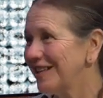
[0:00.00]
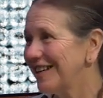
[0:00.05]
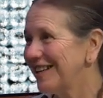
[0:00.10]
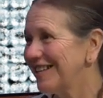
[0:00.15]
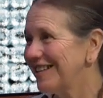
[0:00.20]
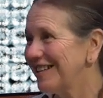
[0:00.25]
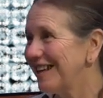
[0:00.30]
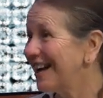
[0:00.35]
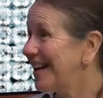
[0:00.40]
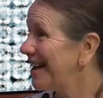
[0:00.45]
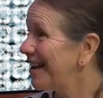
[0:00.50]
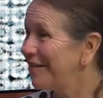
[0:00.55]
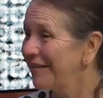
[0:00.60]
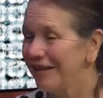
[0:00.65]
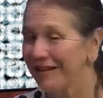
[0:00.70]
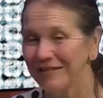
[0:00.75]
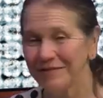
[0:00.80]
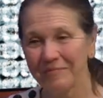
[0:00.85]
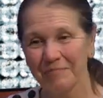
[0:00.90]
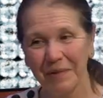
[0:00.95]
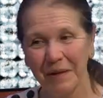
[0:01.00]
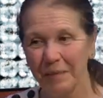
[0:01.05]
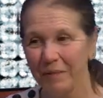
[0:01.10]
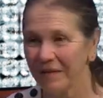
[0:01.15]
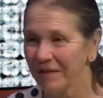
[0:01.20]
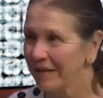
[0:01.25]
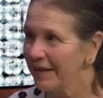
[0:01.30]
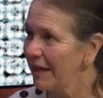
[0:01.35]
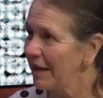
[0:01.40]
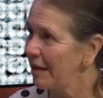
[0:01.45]
And I people
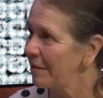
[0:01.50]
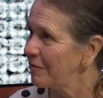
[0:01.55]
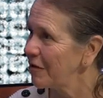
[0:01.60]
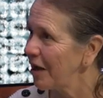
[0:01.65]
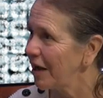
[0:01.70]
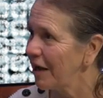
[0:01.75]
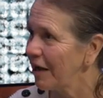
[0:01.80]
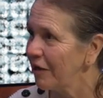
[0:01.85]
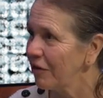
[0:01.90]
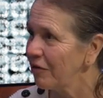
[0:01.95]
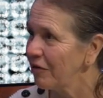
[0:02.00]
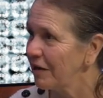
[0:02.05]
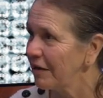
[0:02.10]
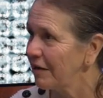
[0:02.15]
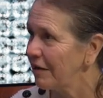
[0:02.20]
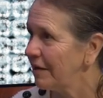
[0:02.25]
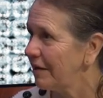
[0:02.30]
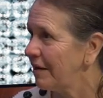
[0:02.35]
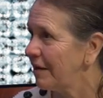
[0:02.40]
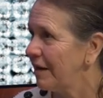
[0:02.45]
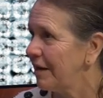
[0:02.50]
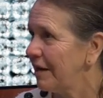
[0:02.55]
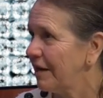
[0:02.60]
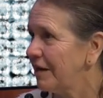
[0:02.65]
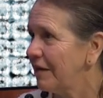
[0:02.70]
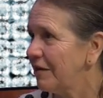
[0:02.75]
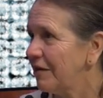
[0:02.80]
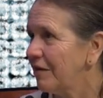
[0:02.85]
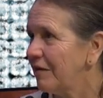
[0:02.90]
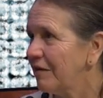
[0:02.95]
say that I'm not hungry. Right.
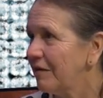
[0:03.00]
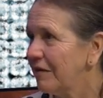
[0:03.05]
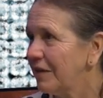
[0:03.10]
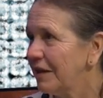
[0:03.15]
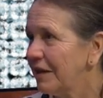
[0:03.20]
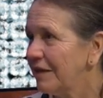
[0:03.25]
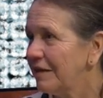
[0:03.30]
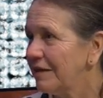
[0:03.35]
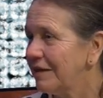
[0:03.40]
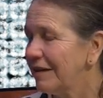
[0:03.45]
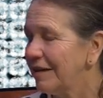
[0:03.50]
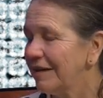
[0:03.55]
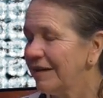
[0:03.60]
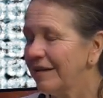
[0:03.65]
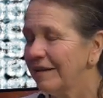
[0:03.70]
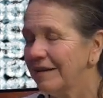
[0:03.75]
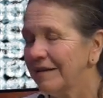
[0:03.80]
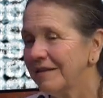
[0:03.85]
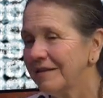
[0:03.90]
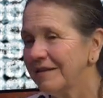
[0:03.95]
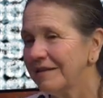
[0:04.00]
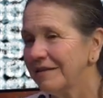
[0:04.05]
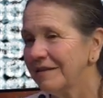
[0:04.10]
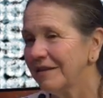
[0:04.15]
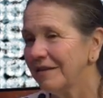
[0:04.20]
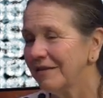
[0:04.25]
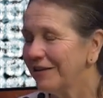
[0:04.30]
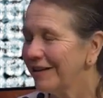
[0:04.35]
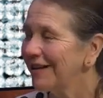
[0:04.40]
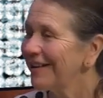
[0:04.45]
And so
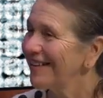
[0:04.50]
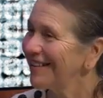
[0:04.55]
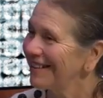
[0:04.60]
yeah.